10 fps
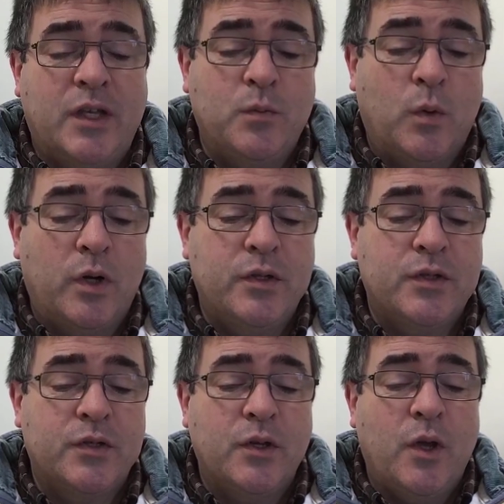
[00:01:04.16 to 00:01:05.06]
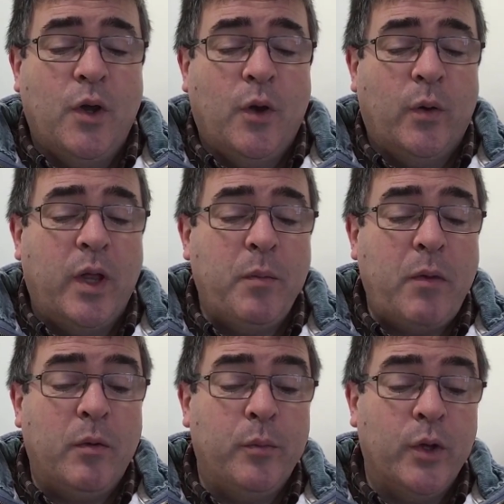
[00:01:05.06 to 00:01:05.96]
his words, or he may
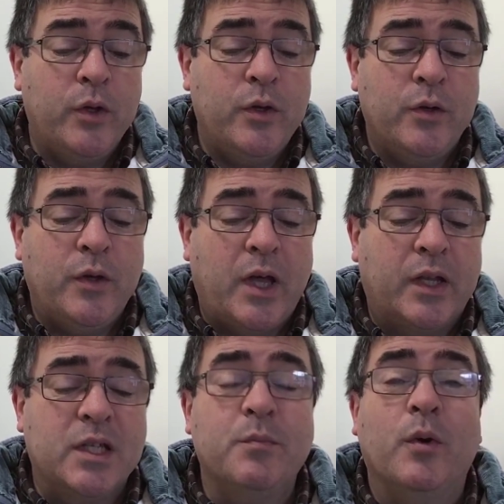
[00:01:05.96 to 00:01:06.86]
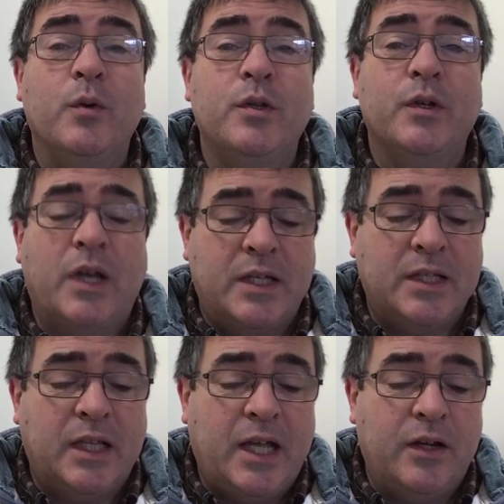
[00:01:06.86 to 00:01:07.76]
rebuke you and expose you as a
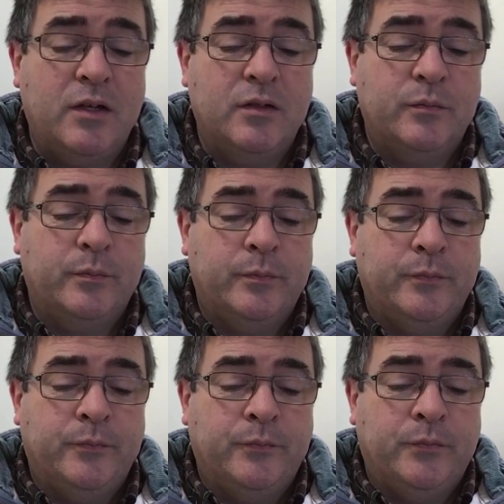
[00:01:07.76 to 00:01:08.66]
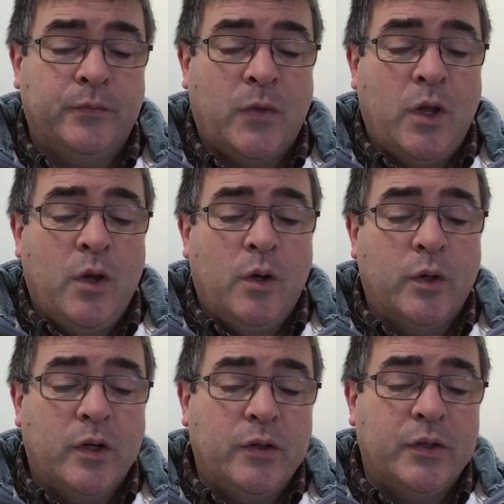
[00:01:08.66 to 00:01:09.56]
liar. O
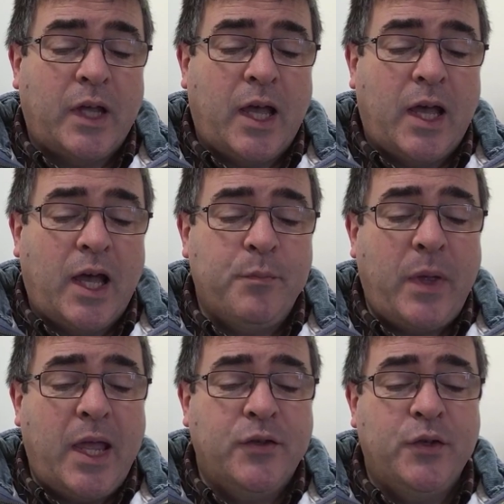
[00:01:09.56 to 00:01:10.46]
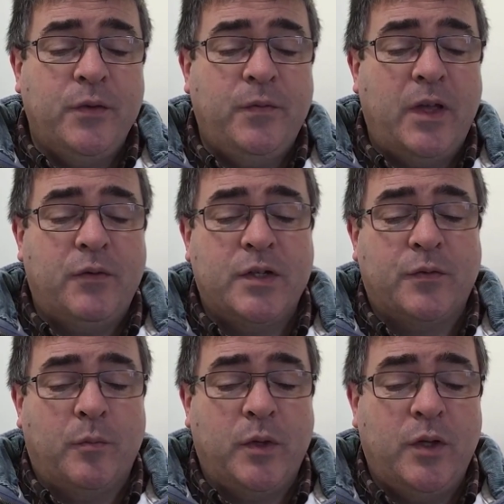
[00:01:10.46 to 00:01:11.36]
God, I beg two favours
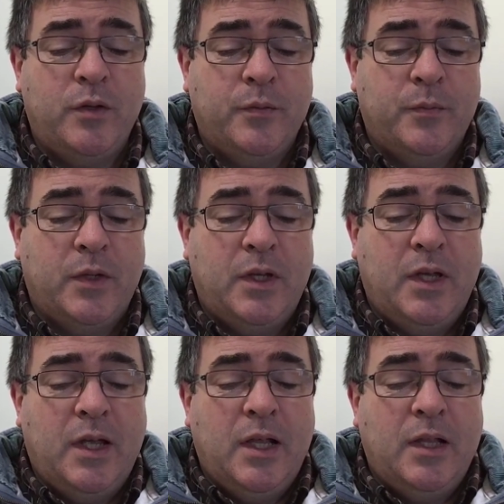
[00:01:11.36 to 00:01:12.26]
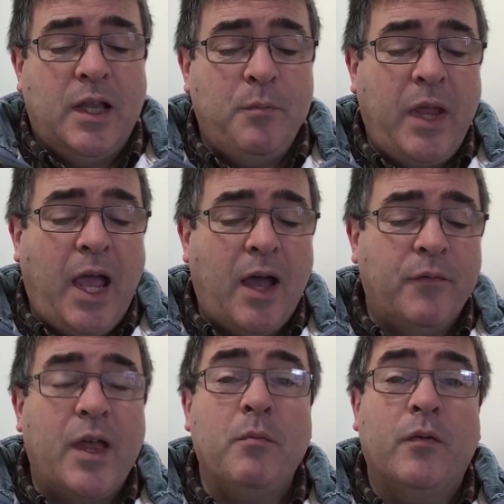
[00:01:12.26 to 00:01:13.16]
from you. Let me have
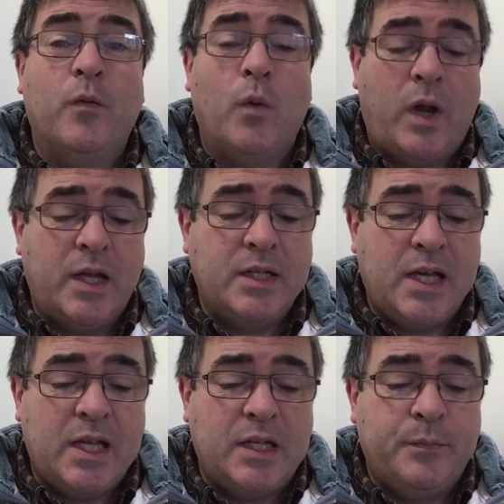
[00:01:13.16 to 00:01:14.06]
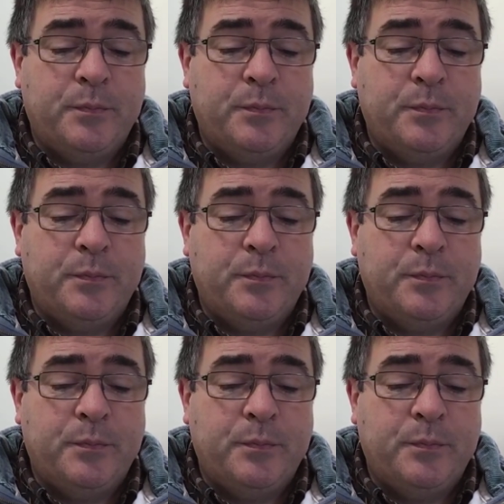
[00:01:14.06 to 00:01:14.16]
them before I die.